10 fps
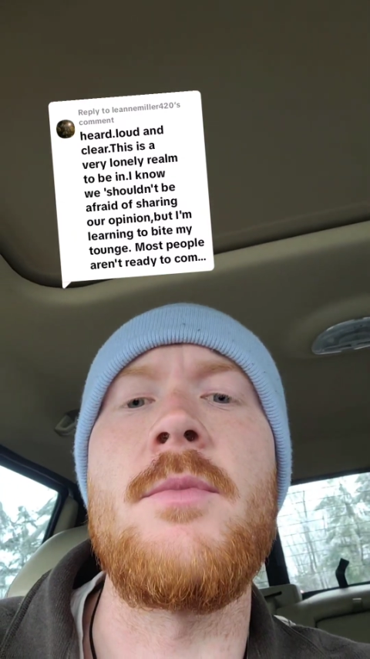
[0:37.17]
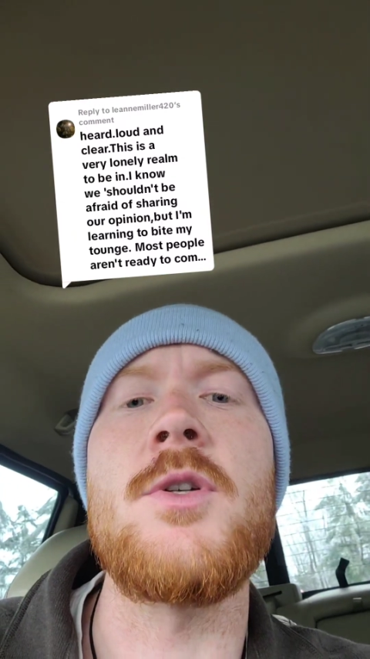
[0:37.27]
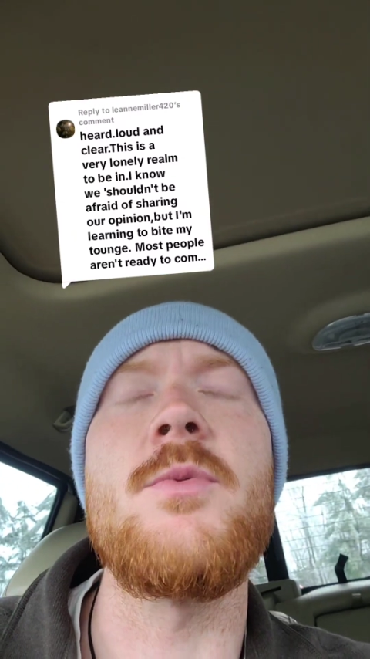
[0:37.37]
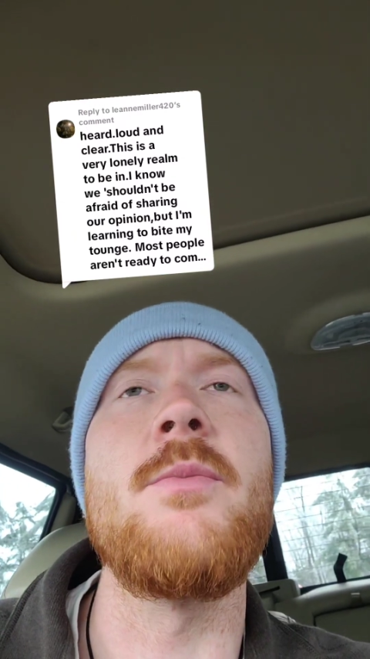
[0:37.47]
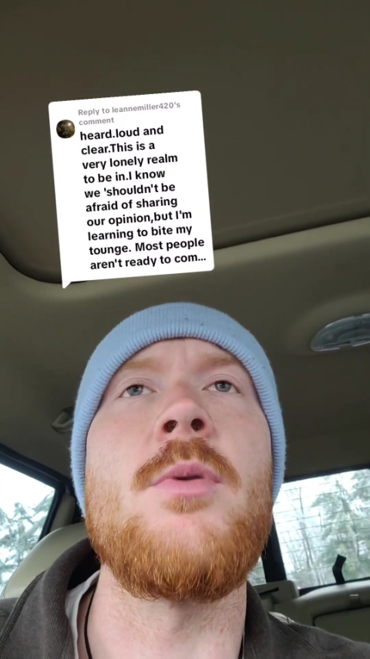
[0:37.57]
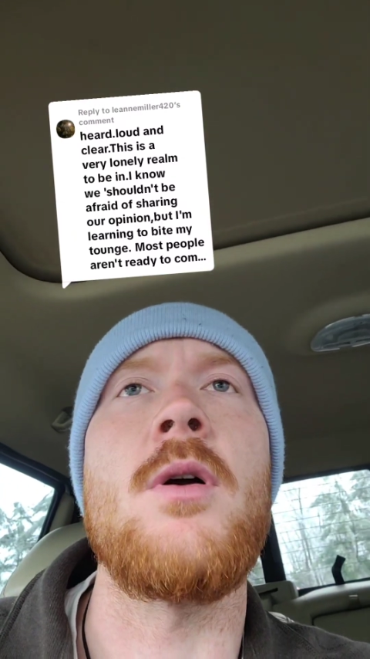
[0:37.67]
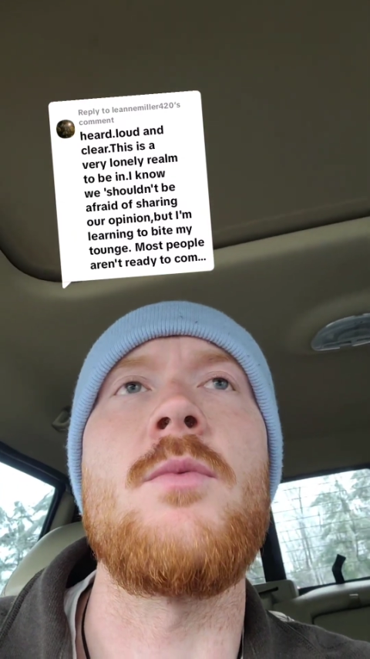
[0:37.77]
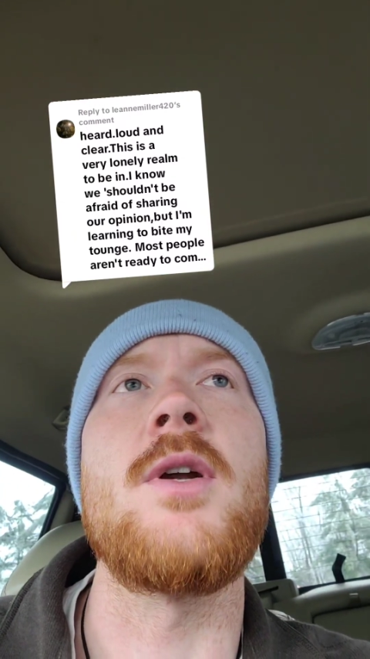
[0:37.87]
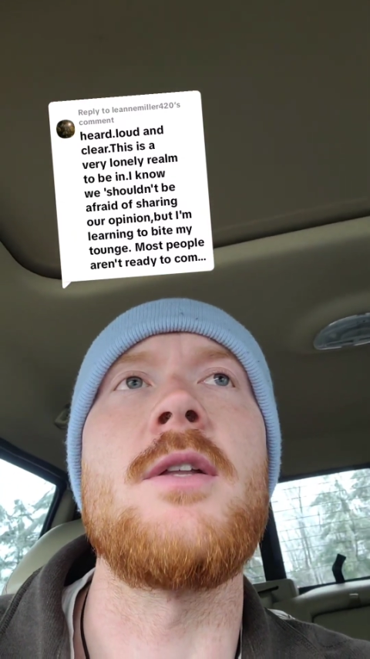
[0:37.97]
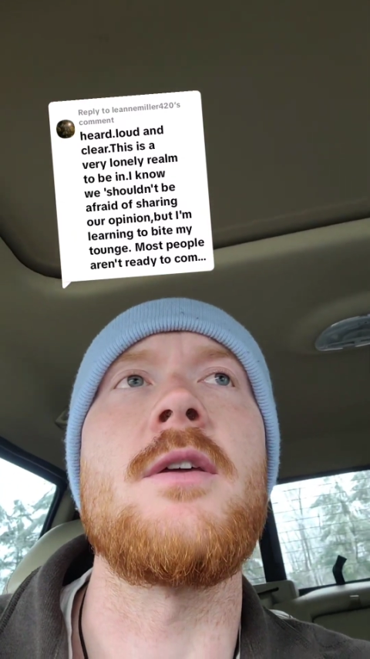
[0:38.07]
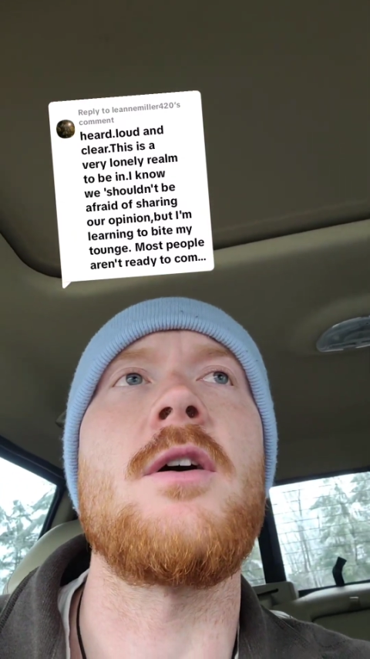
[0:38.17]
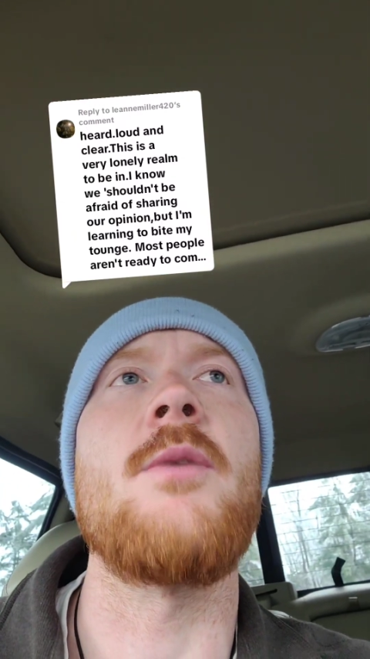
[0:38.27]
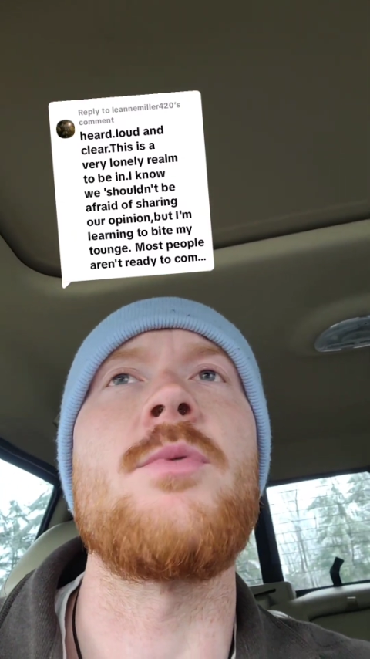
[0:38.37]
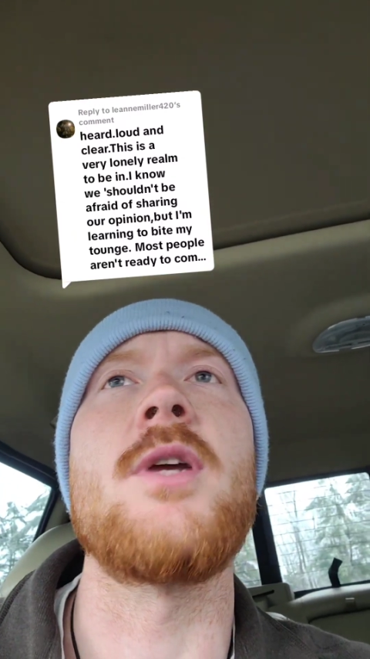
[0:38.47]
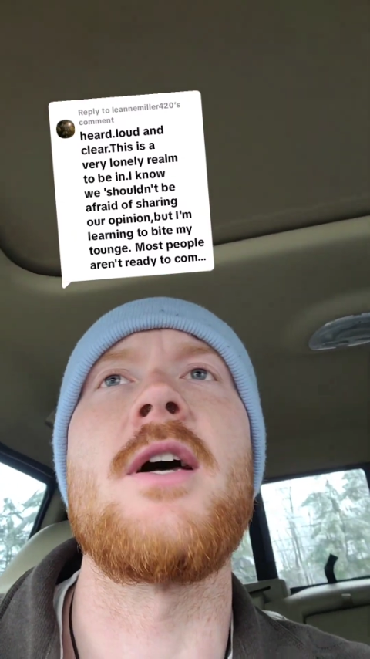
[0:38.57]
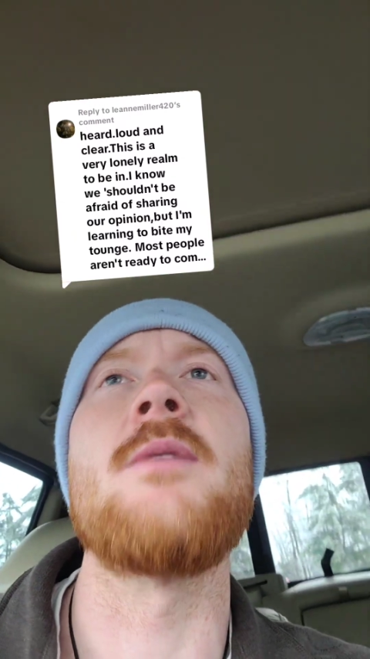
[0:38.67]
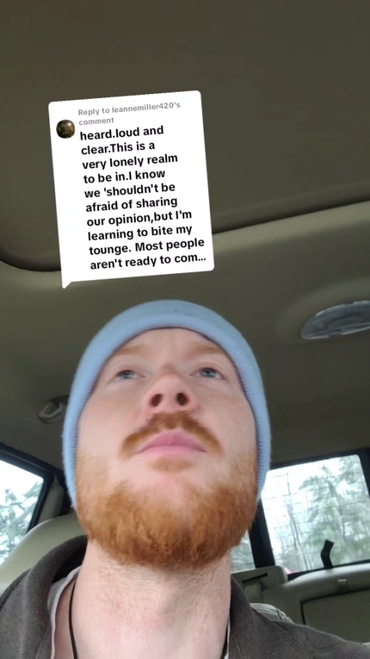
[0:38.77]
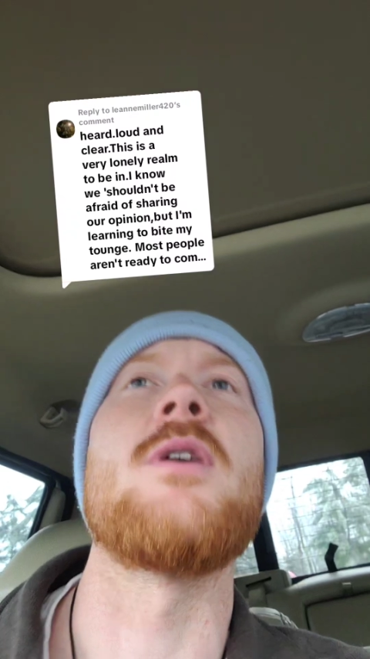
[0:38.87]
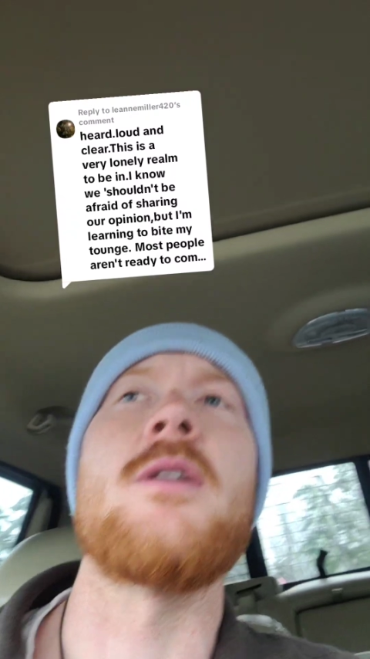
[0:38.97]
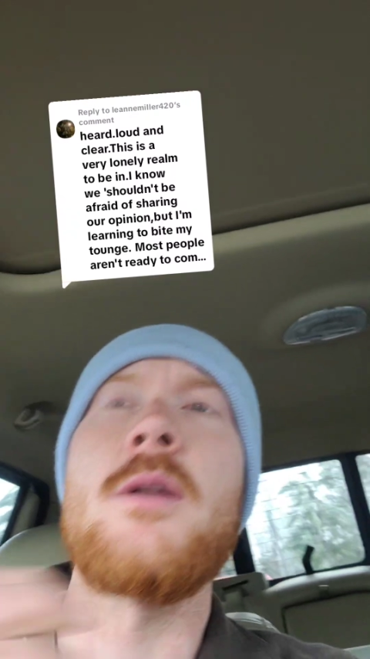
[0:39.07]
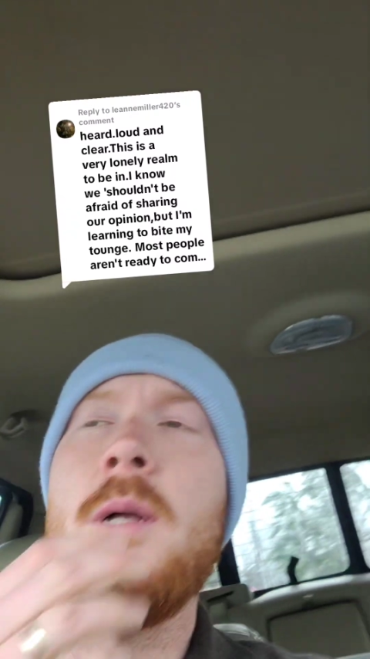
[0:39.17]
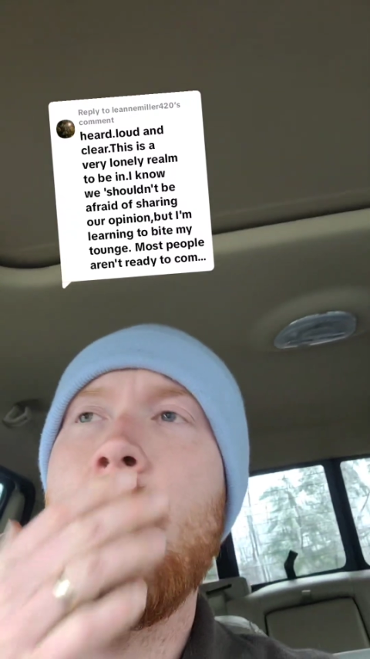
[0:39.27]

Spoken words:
Most people aren't ready to comprehend, but